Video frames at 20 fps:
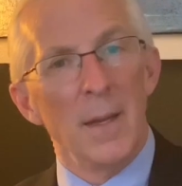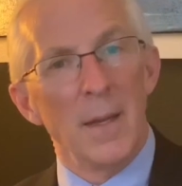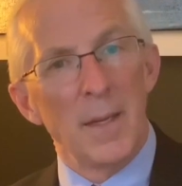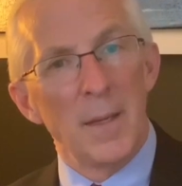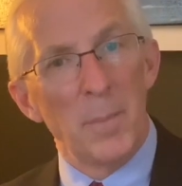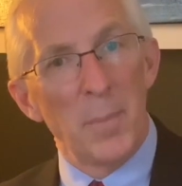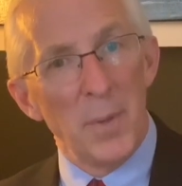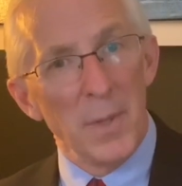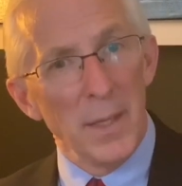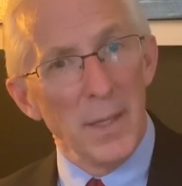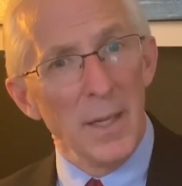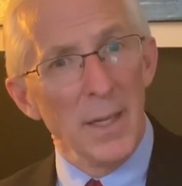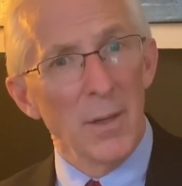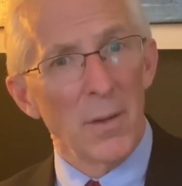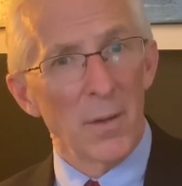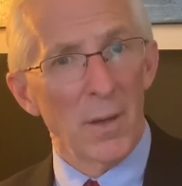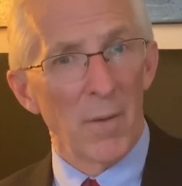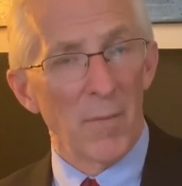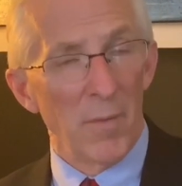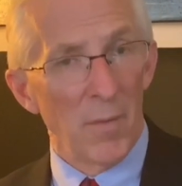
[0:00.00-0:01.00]
Depending
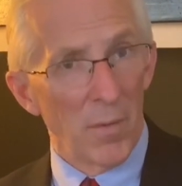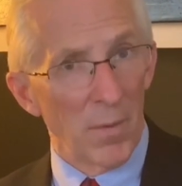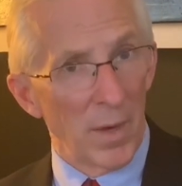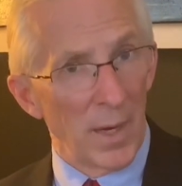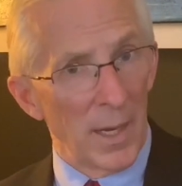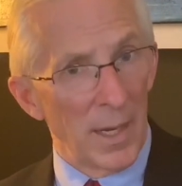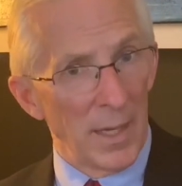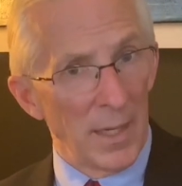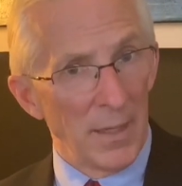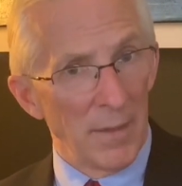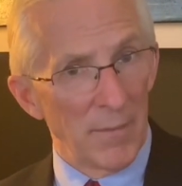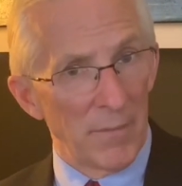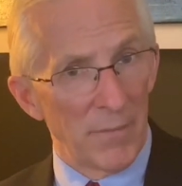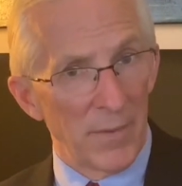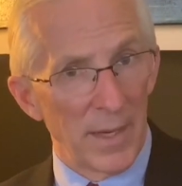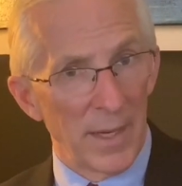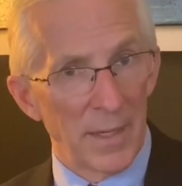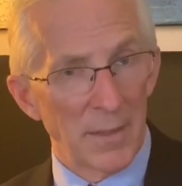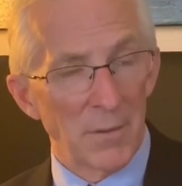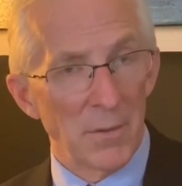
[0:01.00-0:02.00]
on a variety of
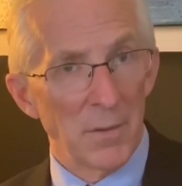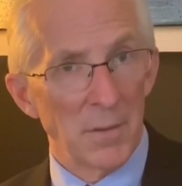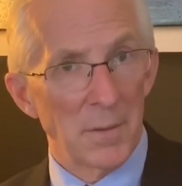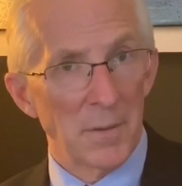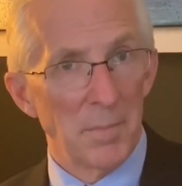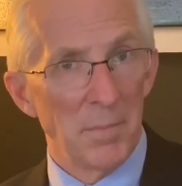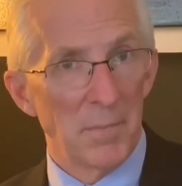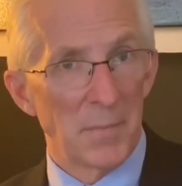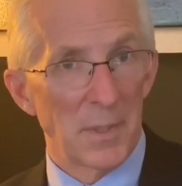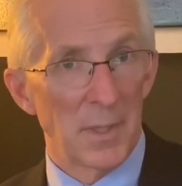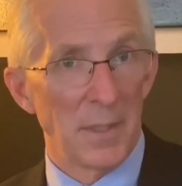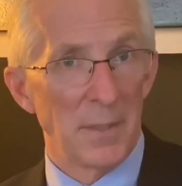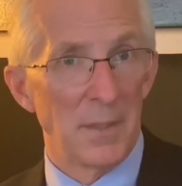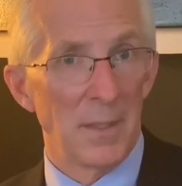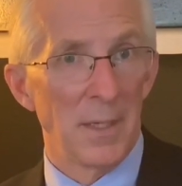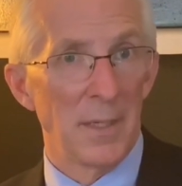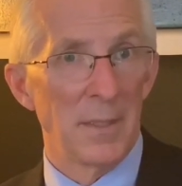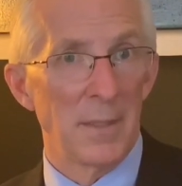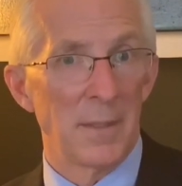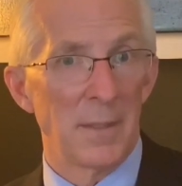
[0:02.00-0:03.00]
factors, such
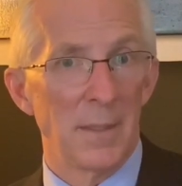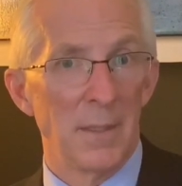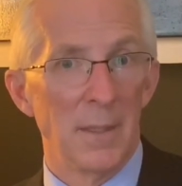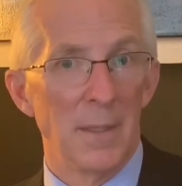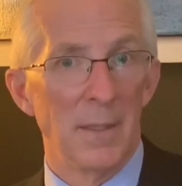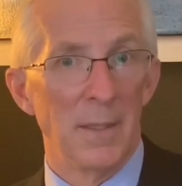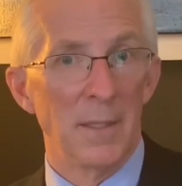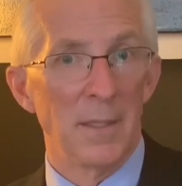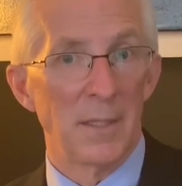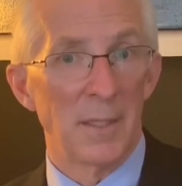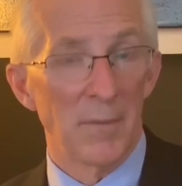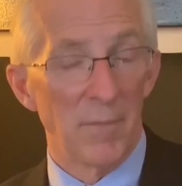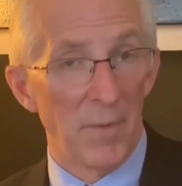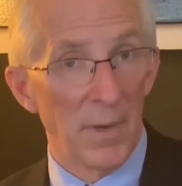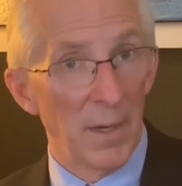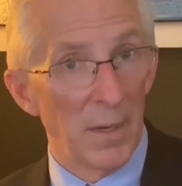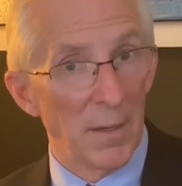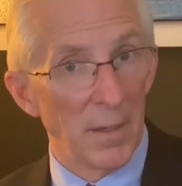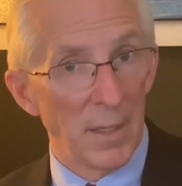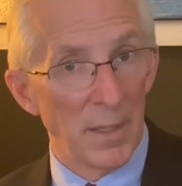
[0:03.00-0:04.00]
as the
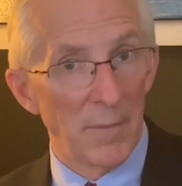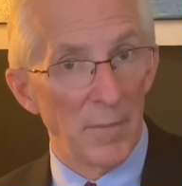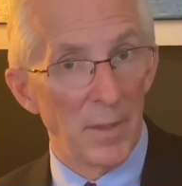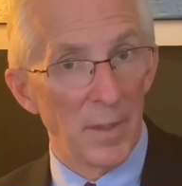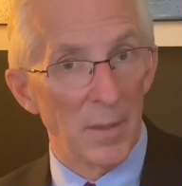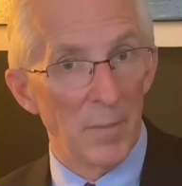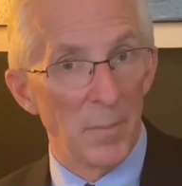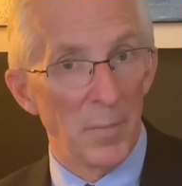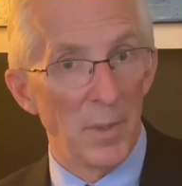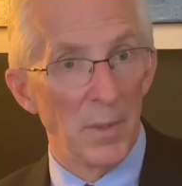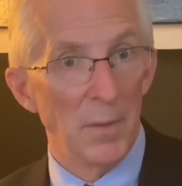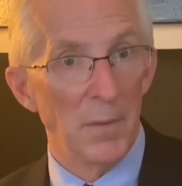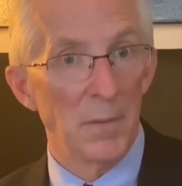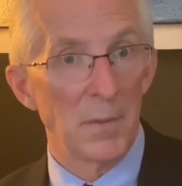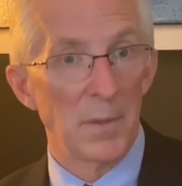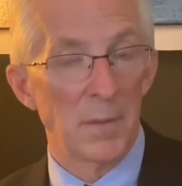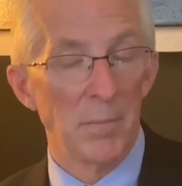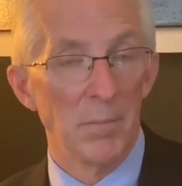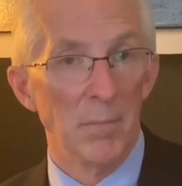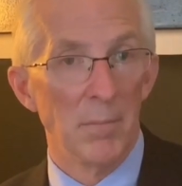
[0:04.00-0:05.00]
severity of the
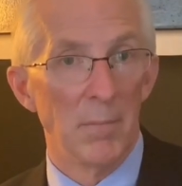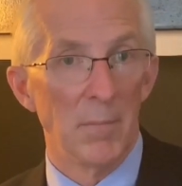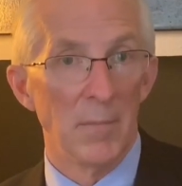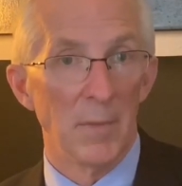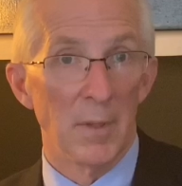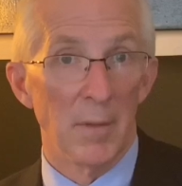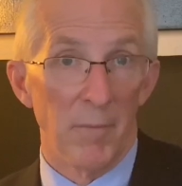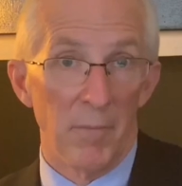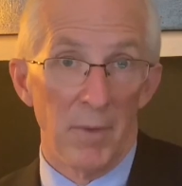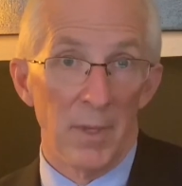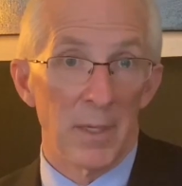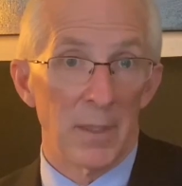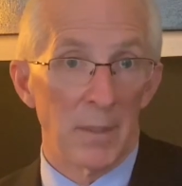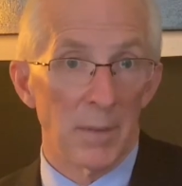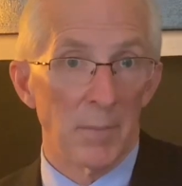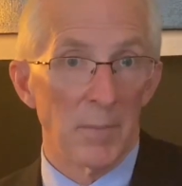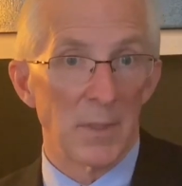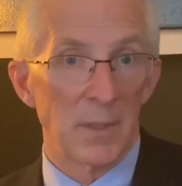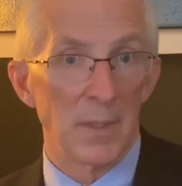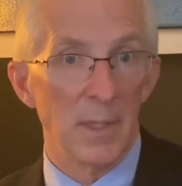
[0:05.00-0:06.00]
abuse, the
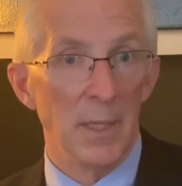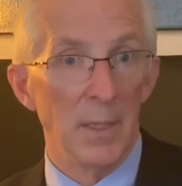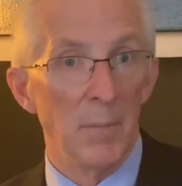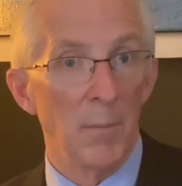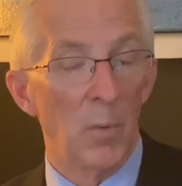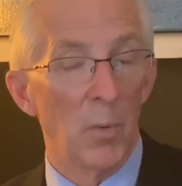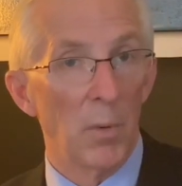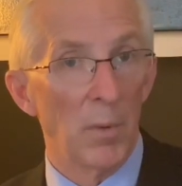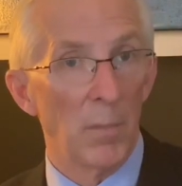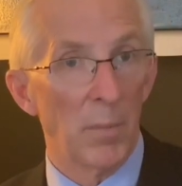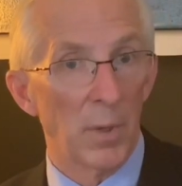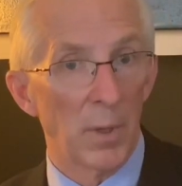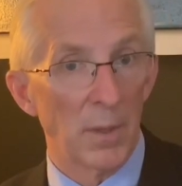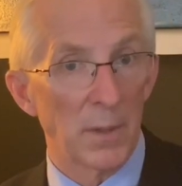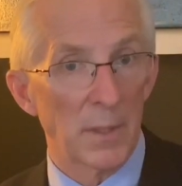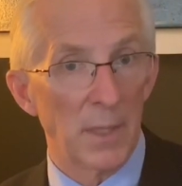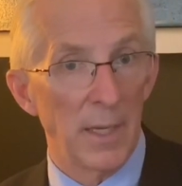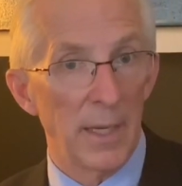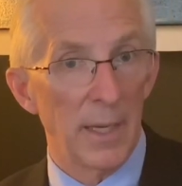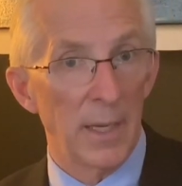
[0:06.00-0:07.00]
victim's inborn
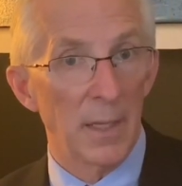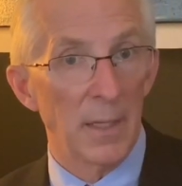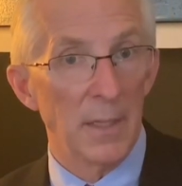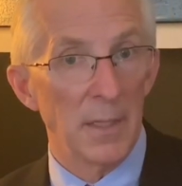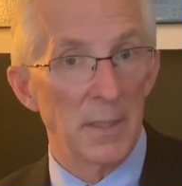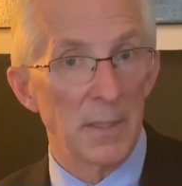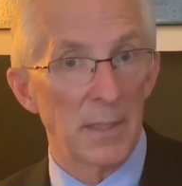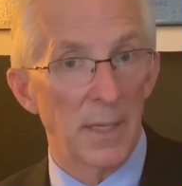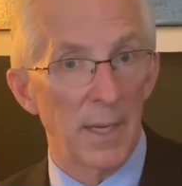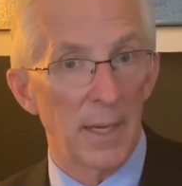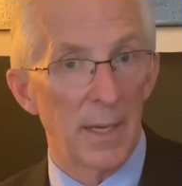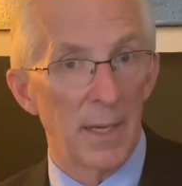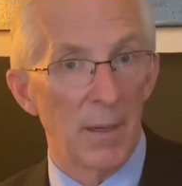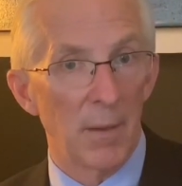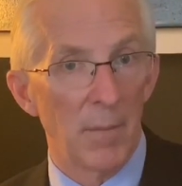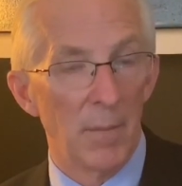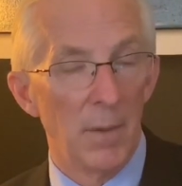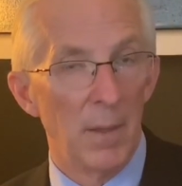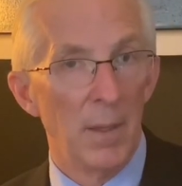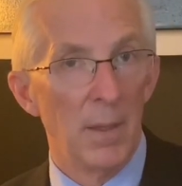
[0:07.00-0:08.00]
personality
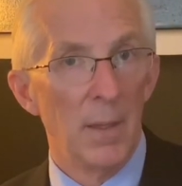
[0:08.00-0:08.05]
style,